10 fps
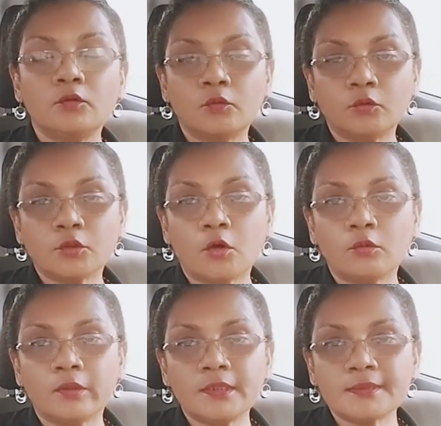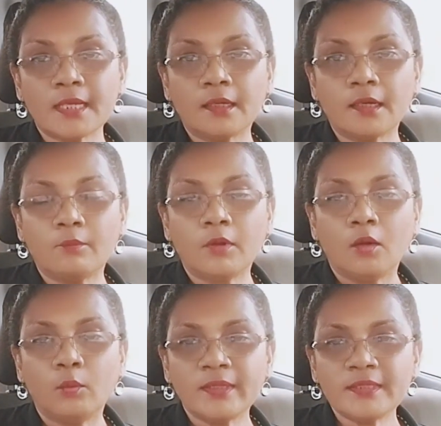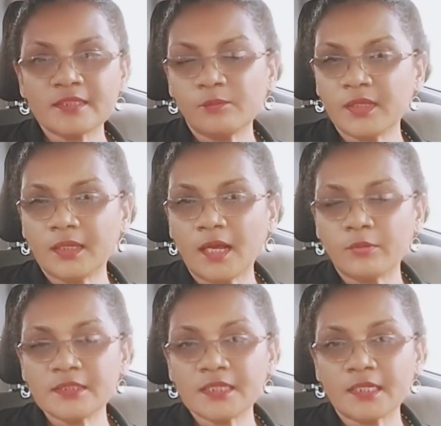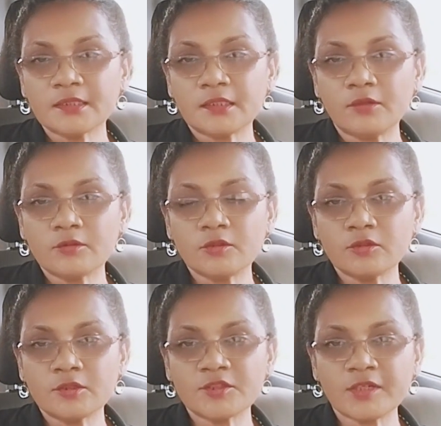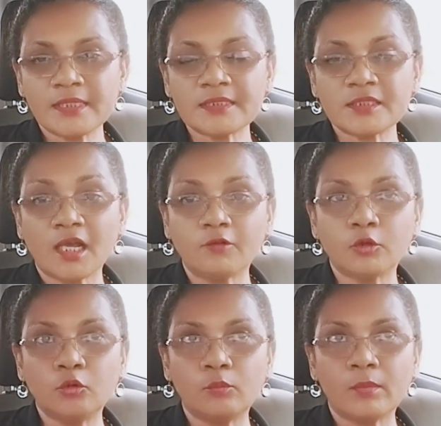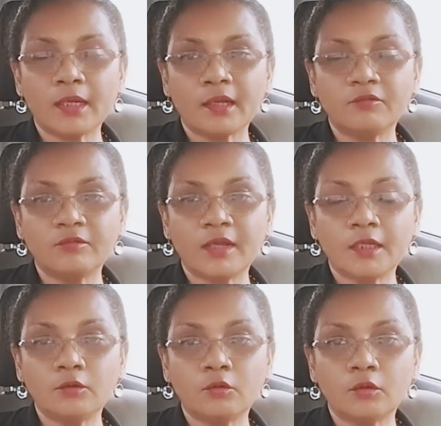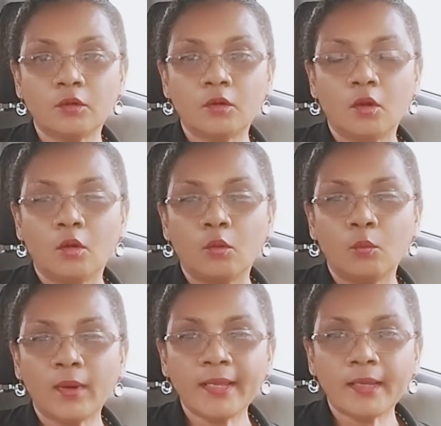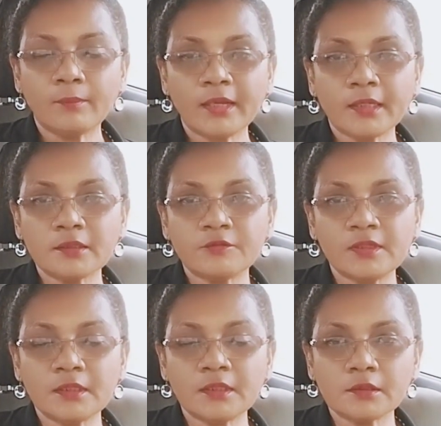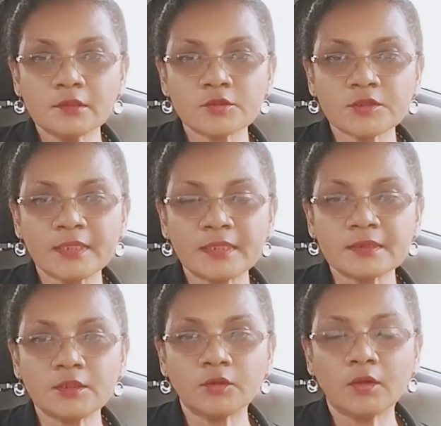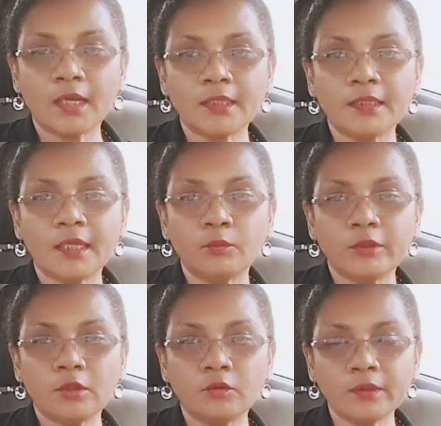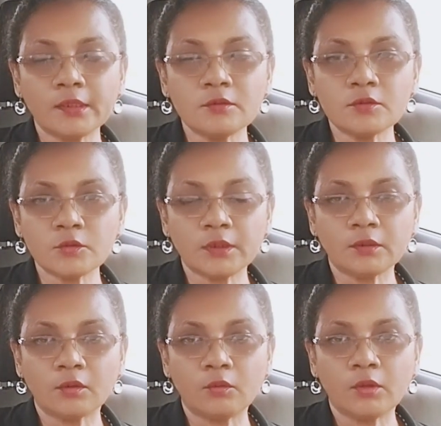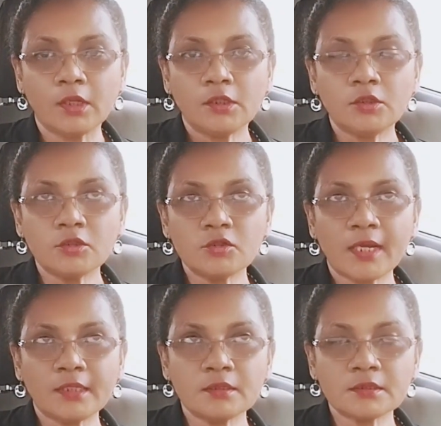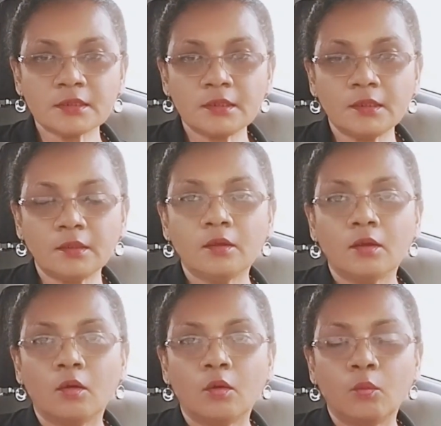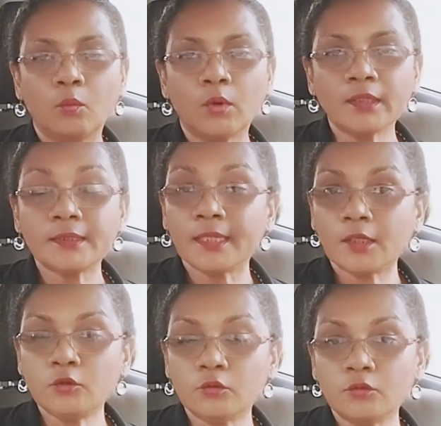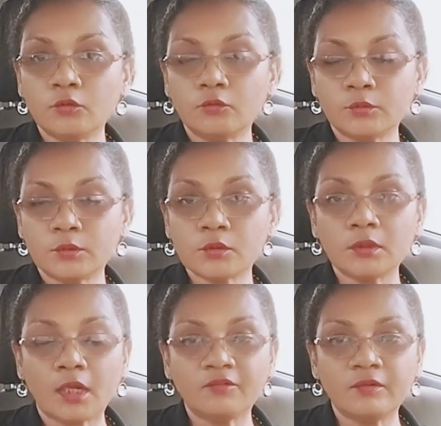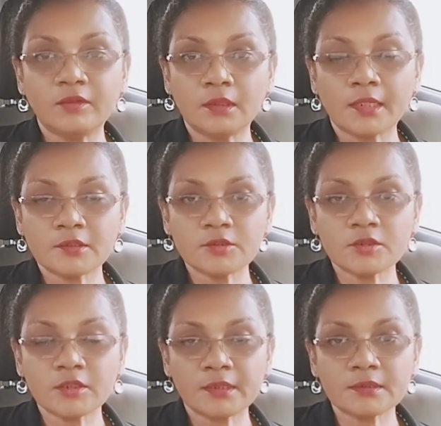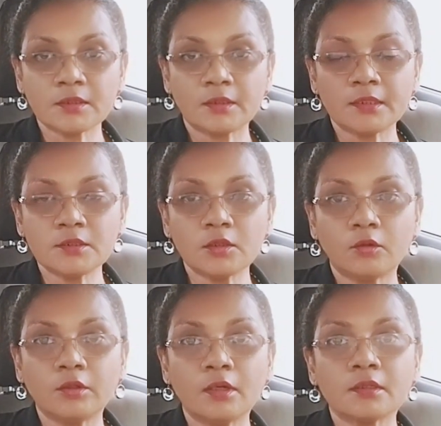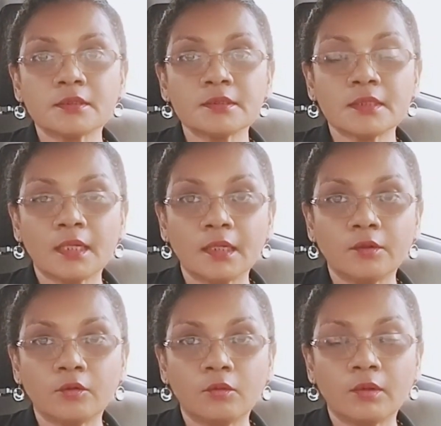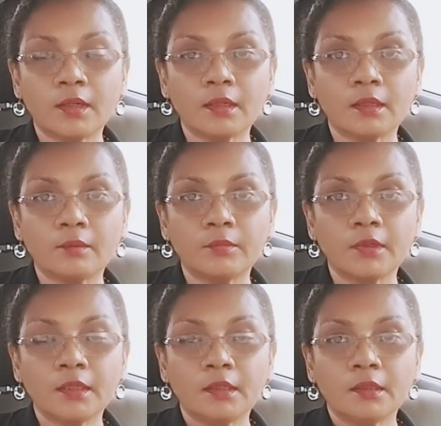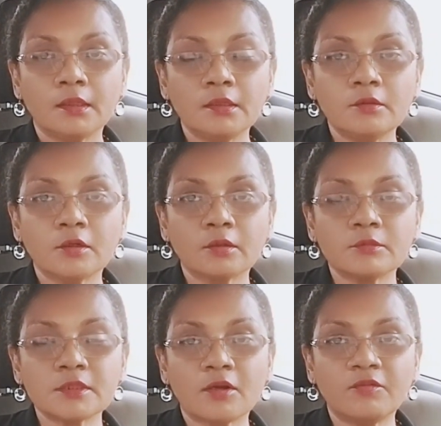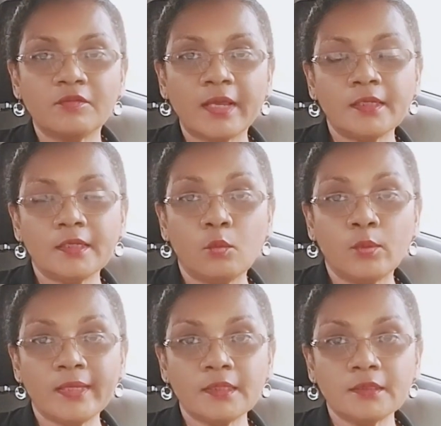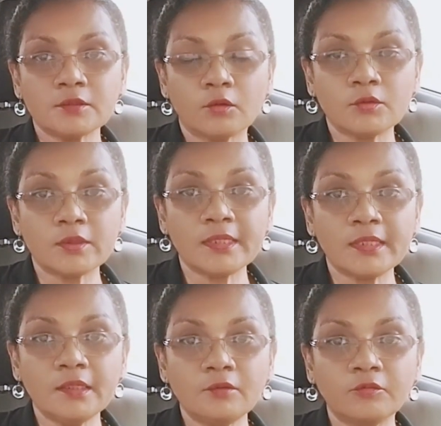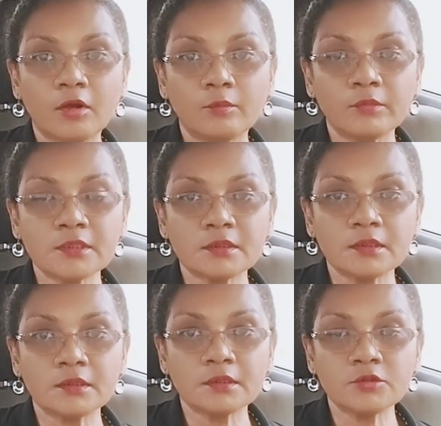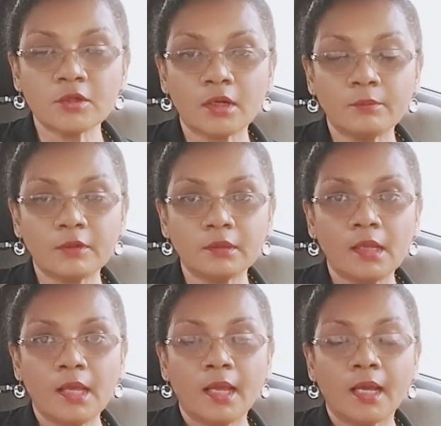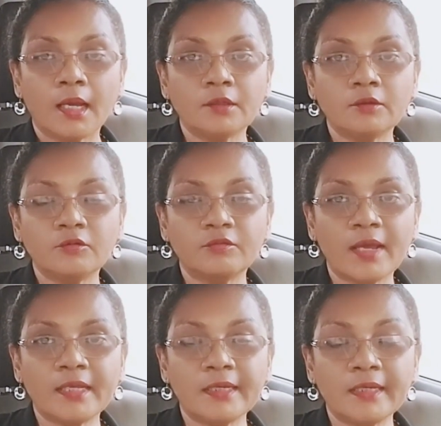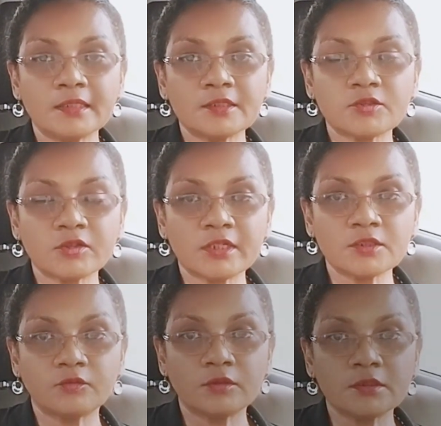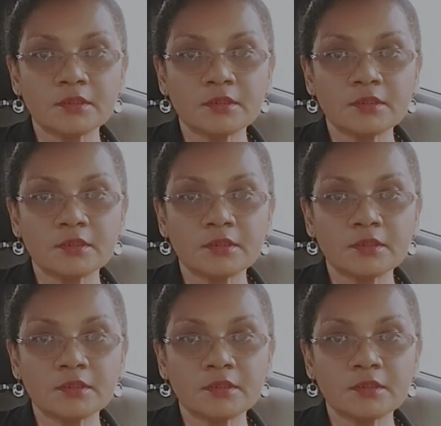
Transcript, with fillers: do now is um when something happens that gives you stress, you have to look back and find out, why am I feeling the stress, you know? And then when you look into it now, you try to see what can you do to not feel that stress. So that is how you're gonna start now um in terms of finding ways now to heal from this the, the trauma and to find less stressful